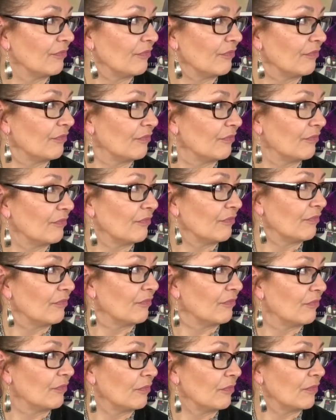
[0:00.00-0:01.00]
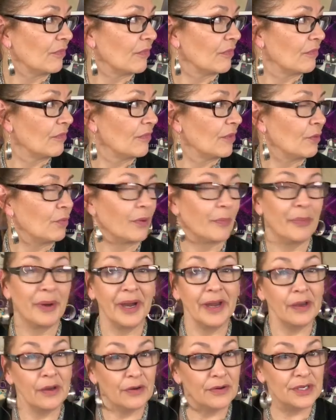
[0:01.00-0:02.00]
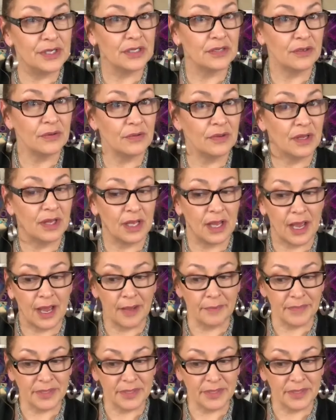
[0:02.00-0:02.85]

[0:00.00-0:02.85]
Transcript: Um, We're brand new to the app.